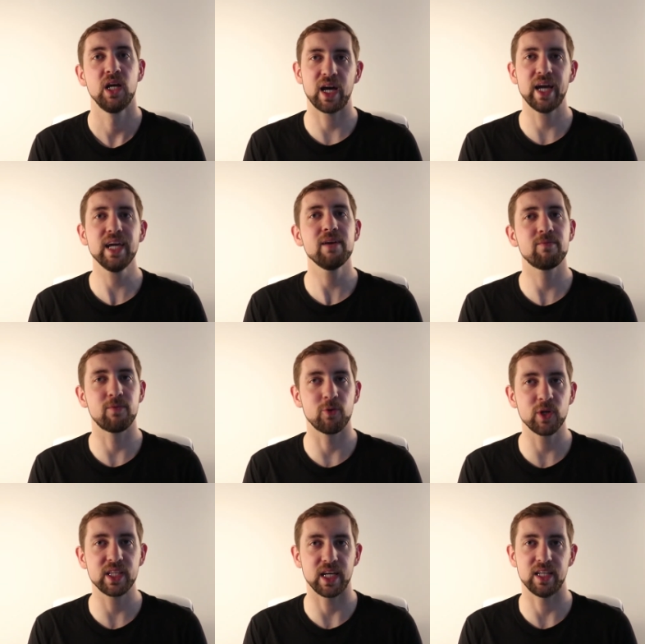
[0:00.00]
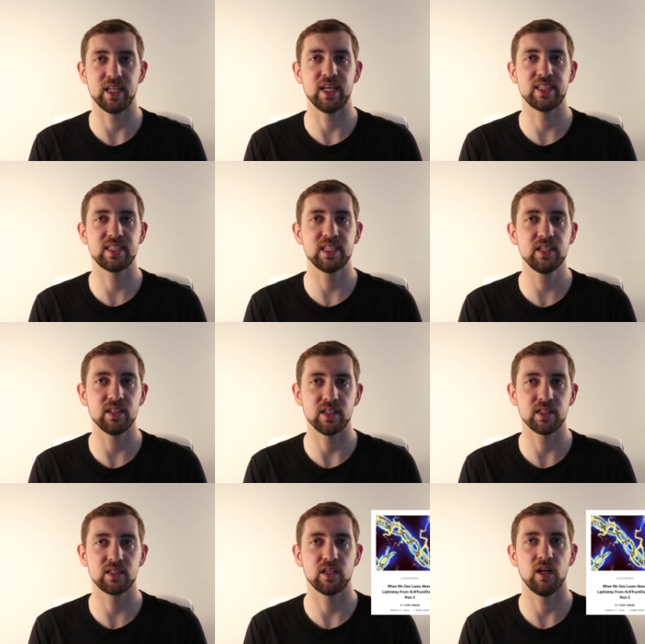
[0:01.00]
I have written a
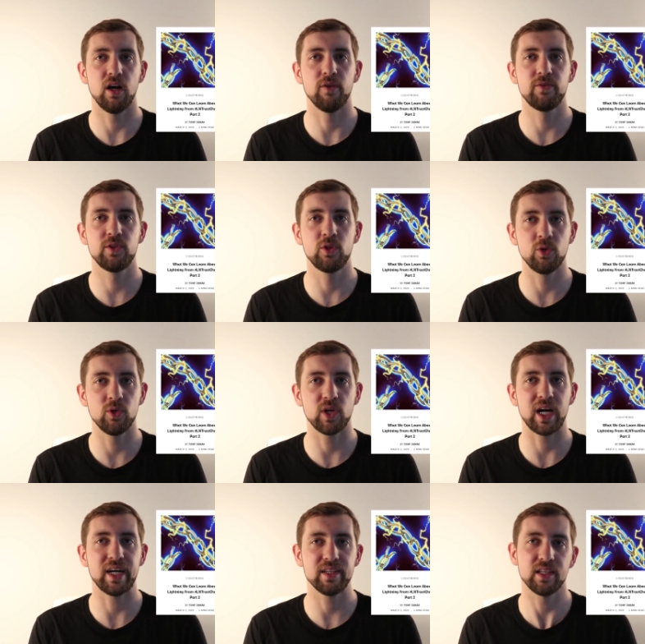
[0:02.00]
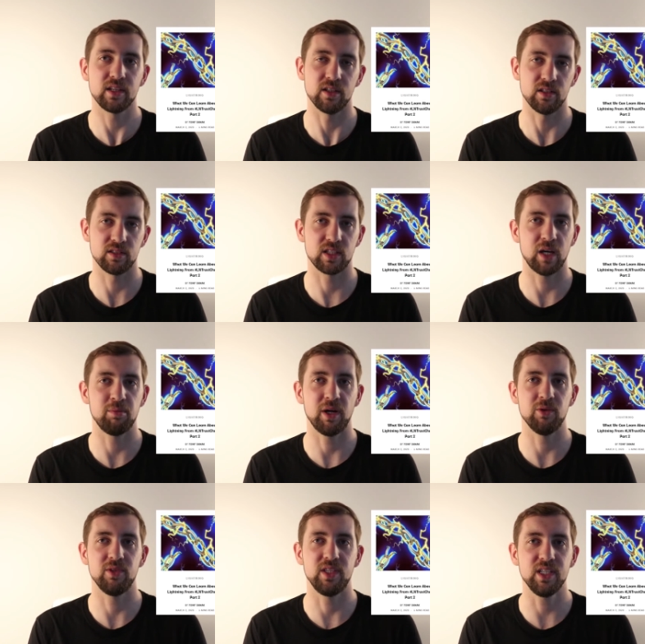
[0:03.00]
series of 2 articles
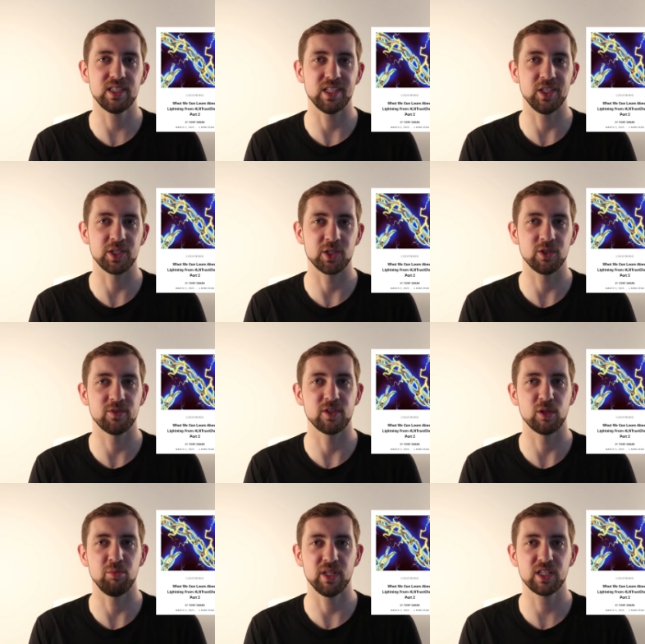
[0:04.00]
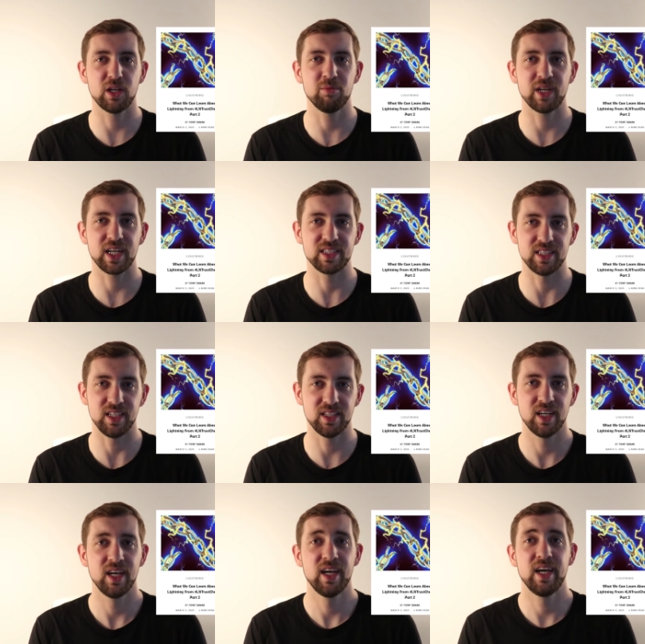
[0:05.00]
about this issue for
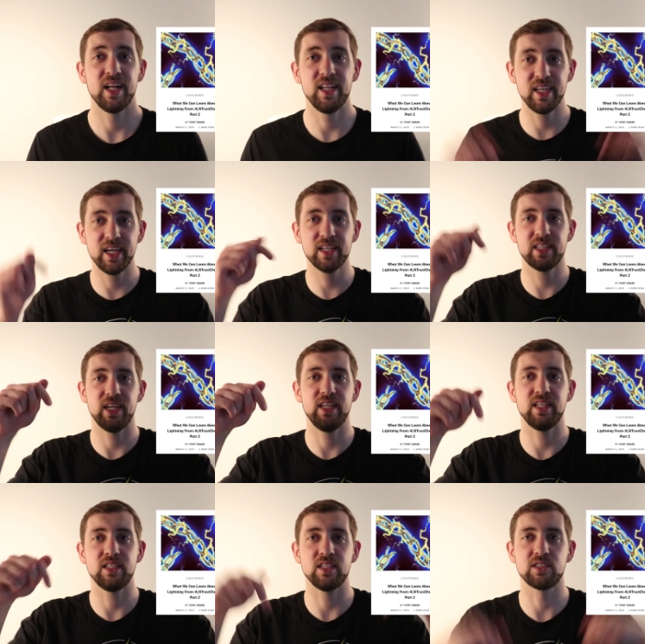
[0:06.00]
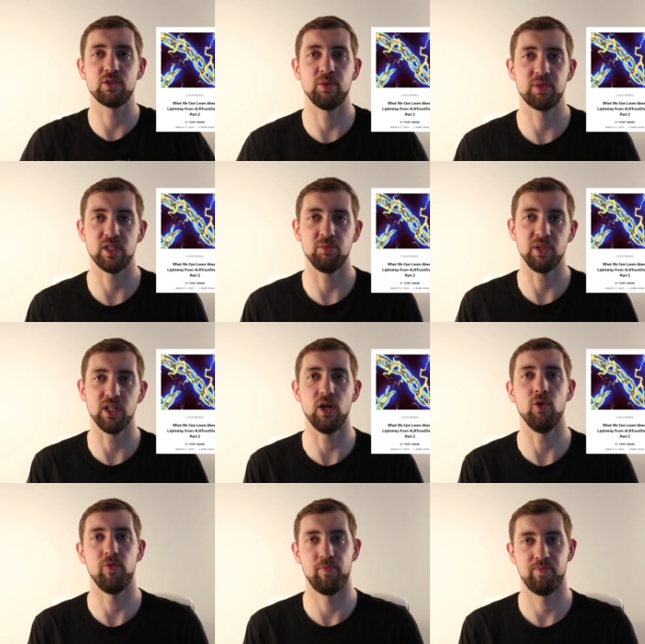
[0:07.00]
Bicoinmagazine, linked in the description
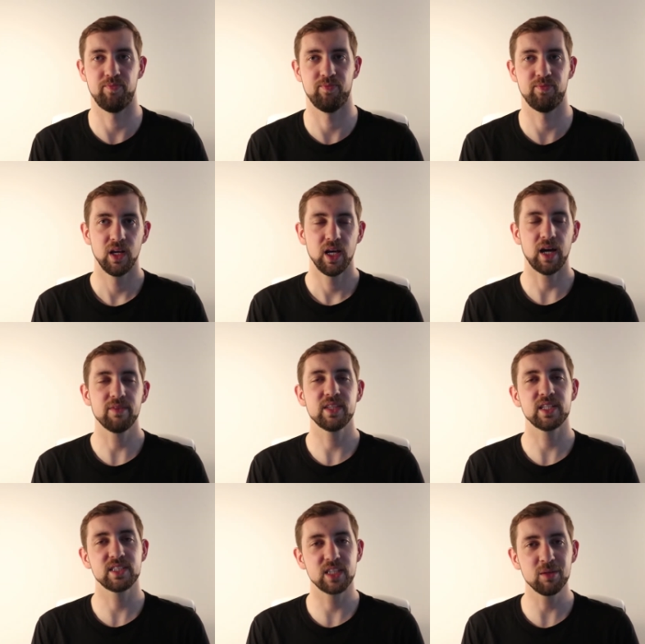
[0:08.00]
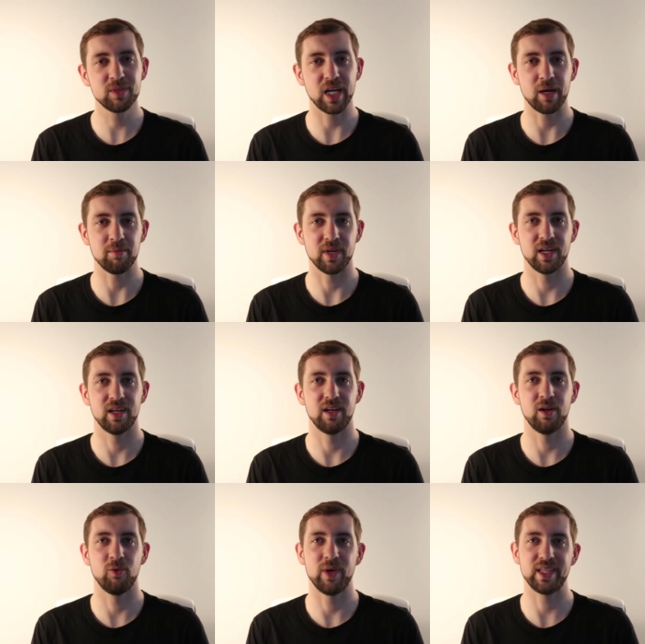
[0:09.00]
below. After some time,
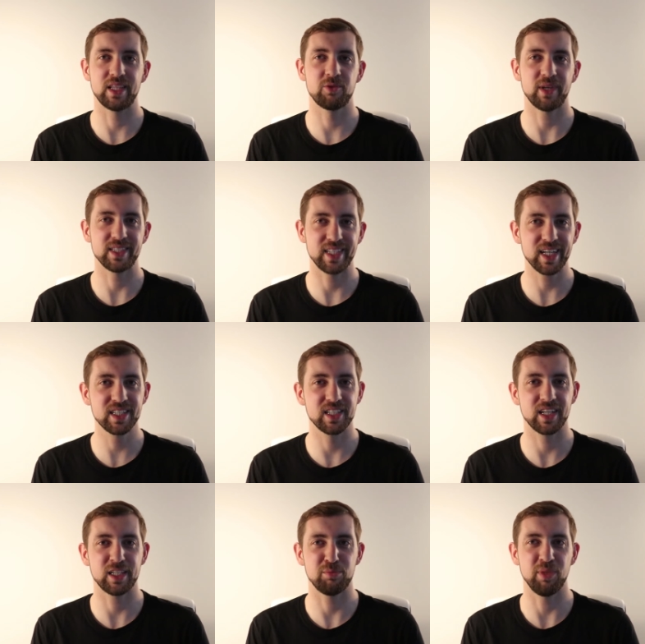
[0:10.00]
when the transaction has